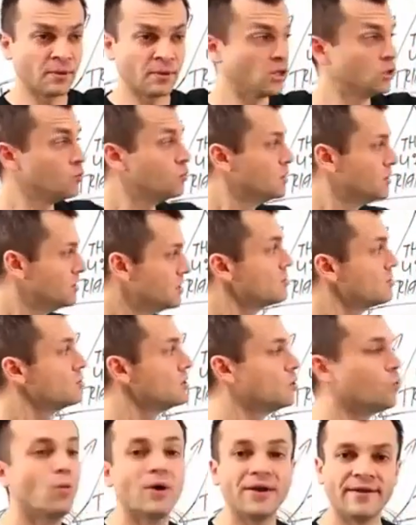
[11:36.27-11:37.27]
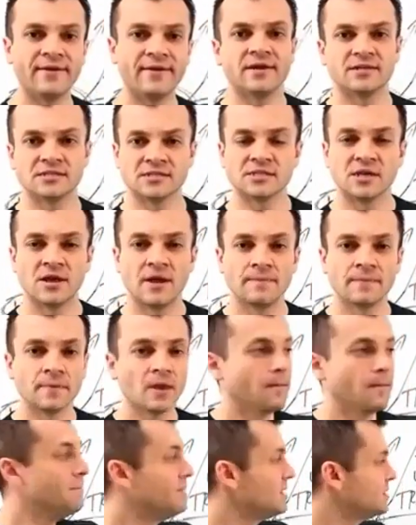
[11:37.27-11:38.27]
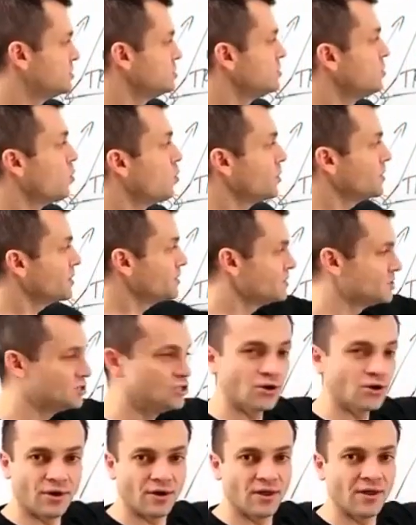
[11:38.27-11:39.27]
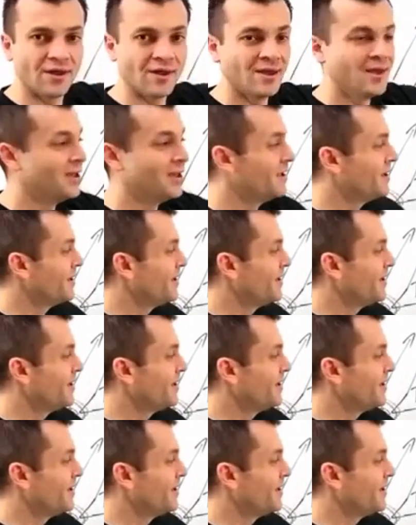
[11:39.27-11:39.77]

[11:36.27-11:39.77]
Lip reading: but you will literally witness me going on this journey